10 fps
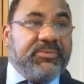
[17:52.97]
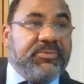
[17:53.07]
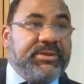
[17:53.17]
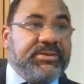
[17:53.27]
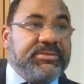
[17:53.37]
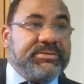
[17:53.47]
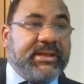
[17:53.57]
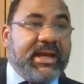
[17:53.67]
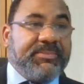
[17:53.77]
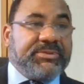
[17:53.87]
We use
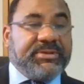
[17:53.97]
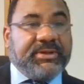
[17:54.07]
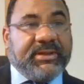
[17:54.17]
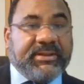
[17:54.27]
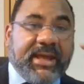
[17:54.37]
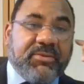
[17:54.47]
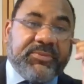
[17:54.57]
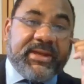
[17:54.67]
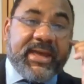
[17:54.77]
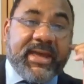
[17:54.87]
the opportunity that
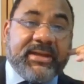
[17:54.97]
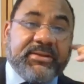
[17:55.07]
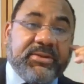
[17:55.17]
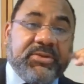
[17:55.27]
we had